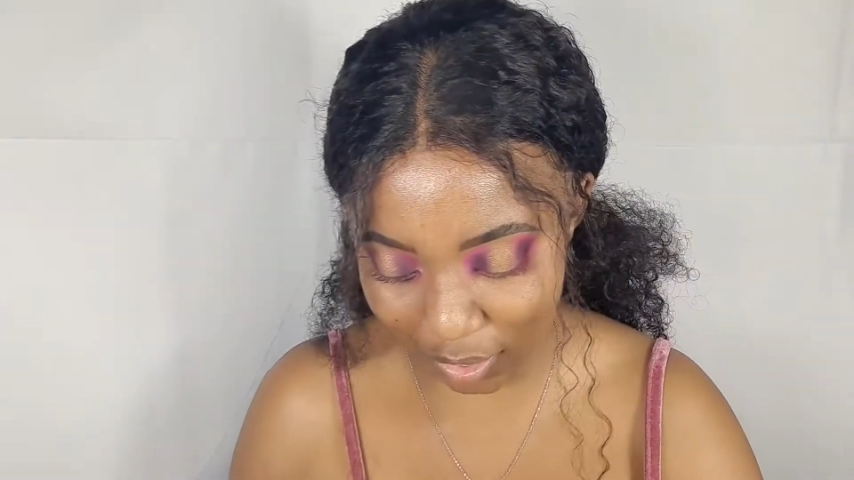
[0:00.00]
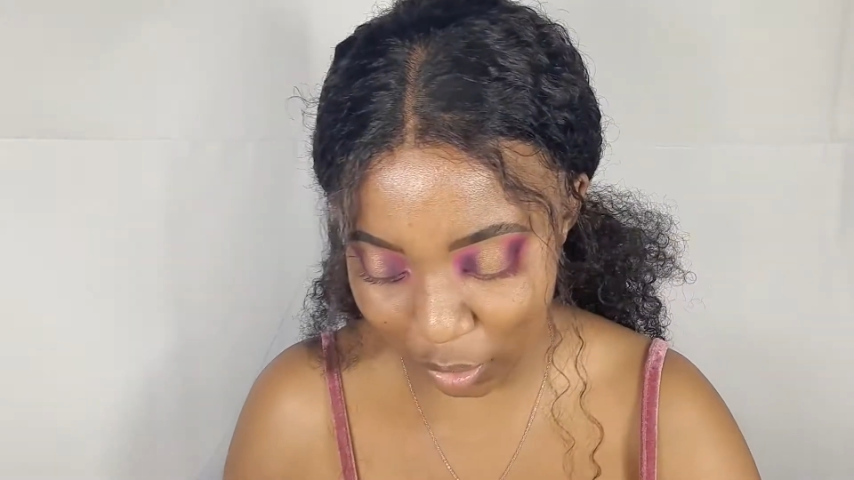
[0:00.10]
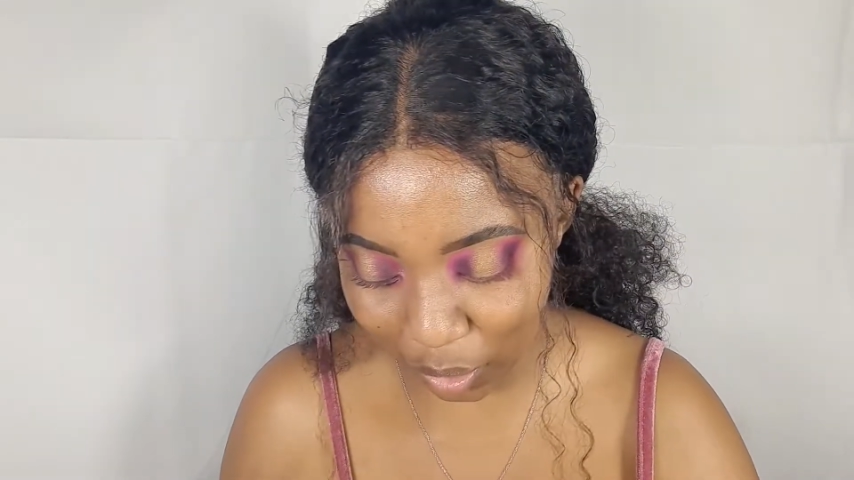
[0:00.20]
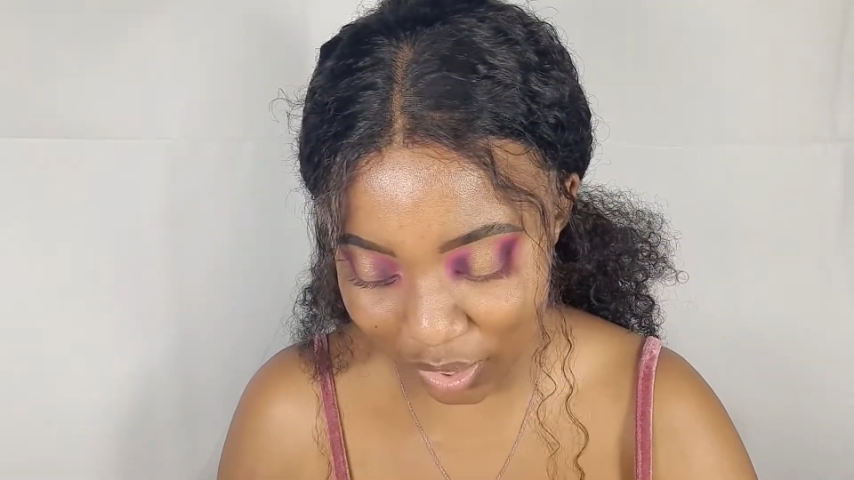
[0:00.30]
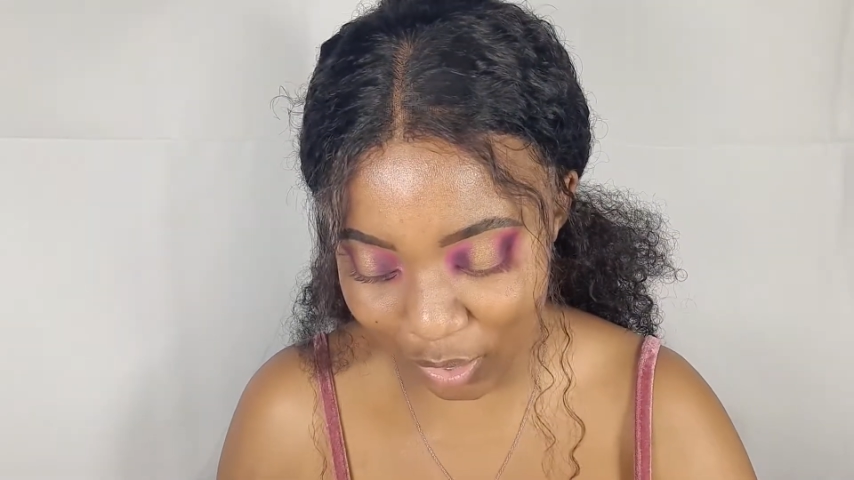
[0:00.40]

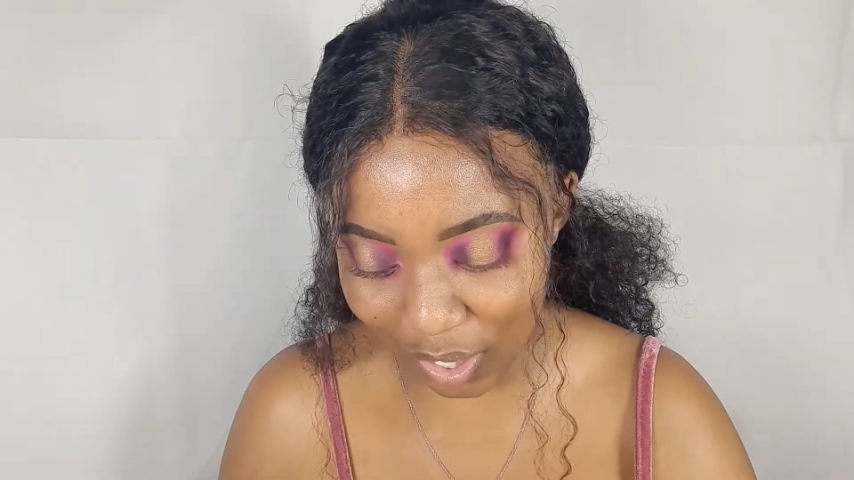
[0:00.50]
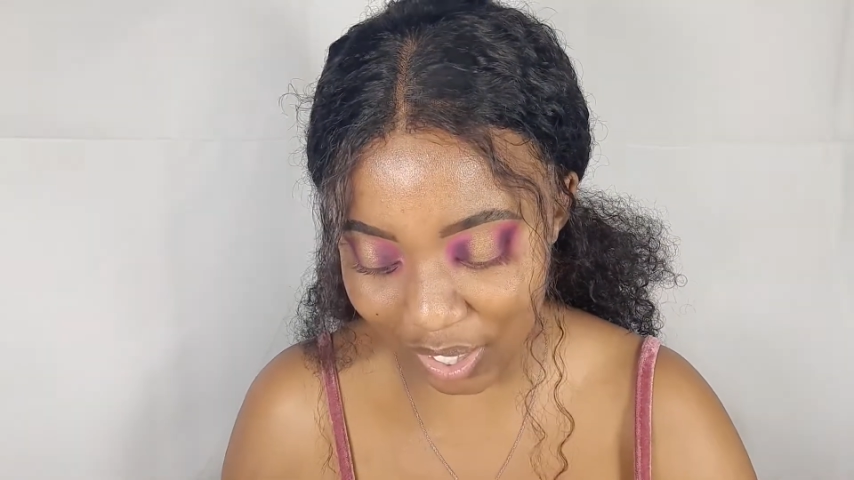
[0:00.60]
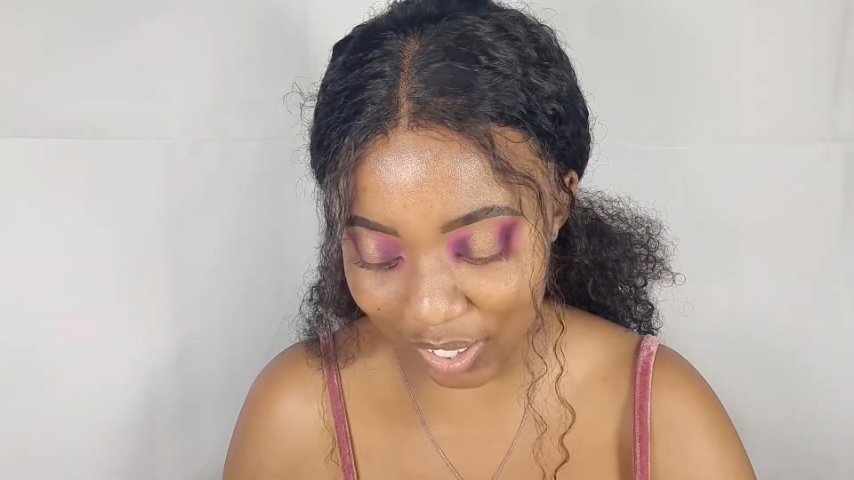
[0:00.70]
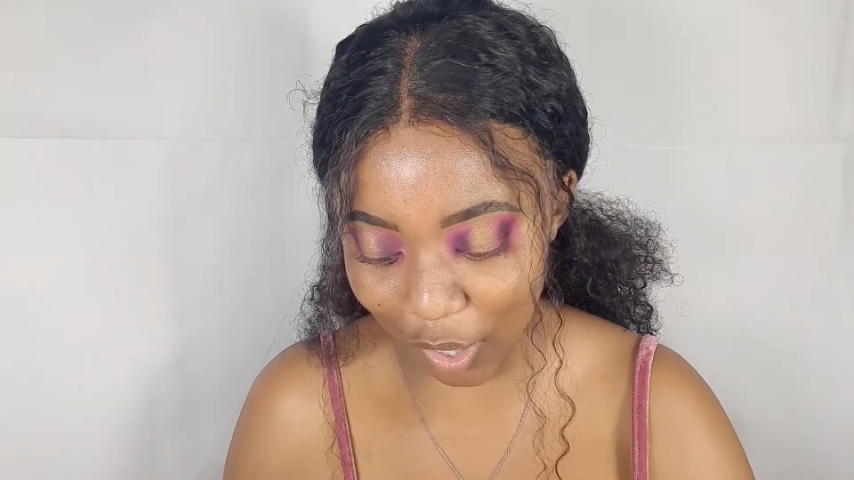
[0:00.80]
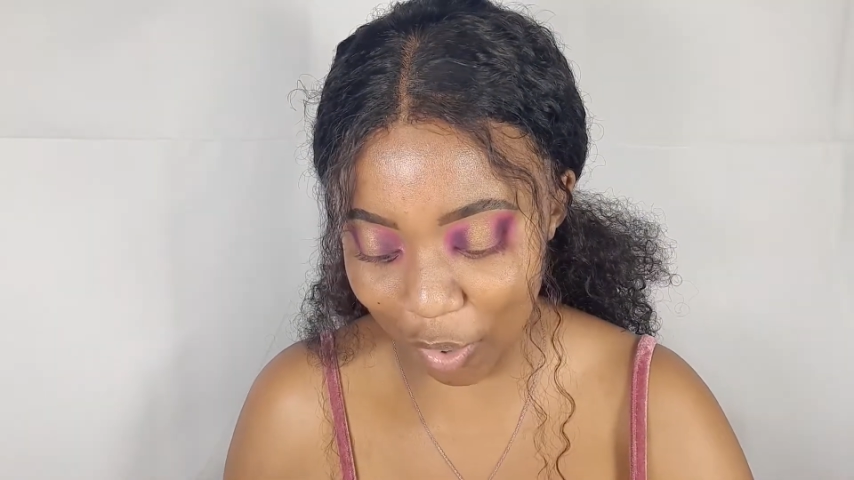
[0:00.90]
So it's not
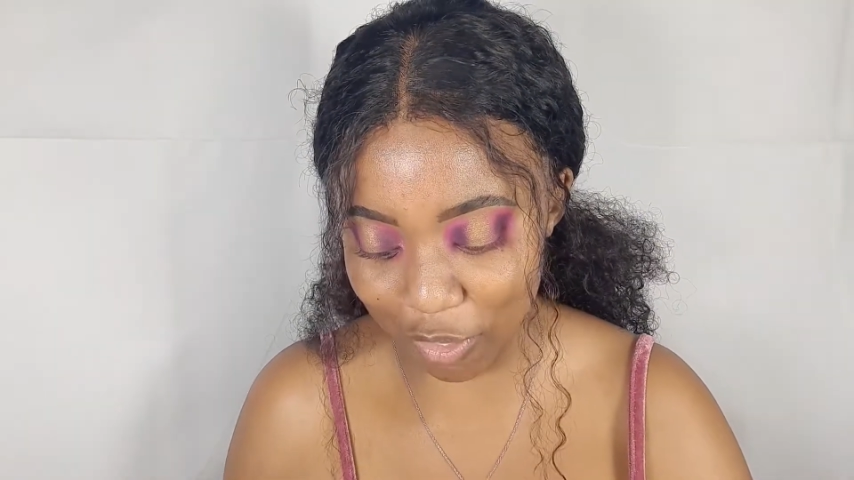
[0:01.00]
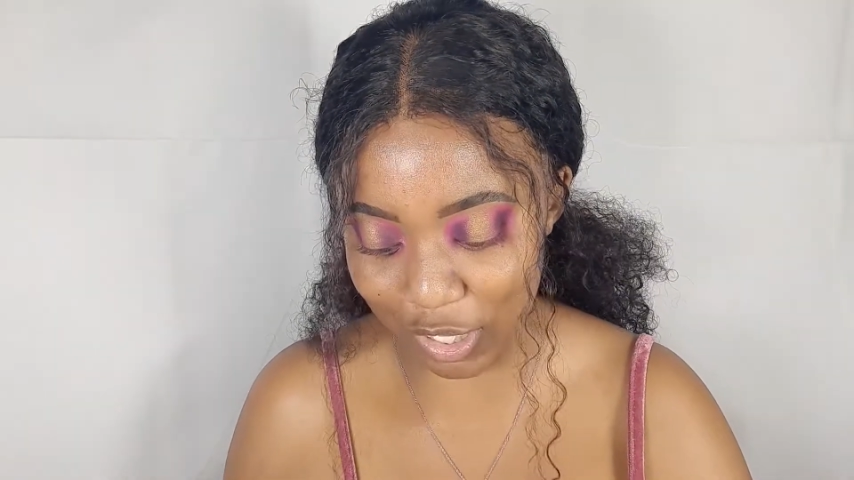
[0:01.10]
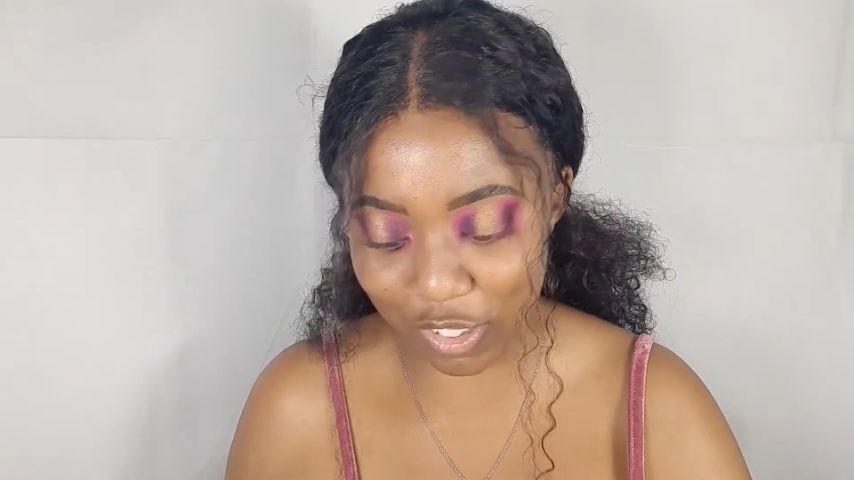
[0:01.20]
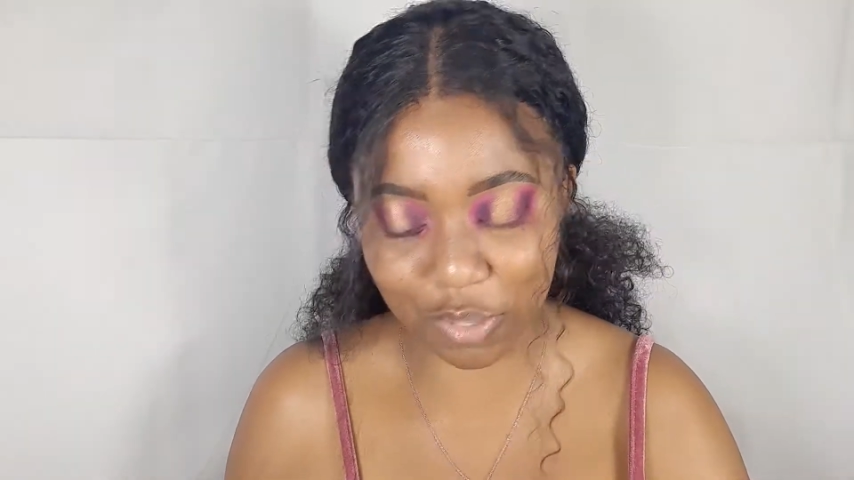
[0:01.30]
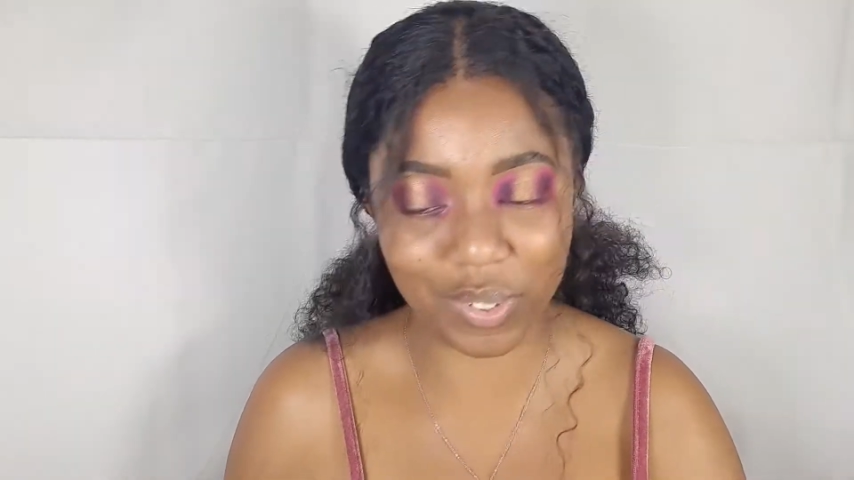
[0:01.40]
like a conversation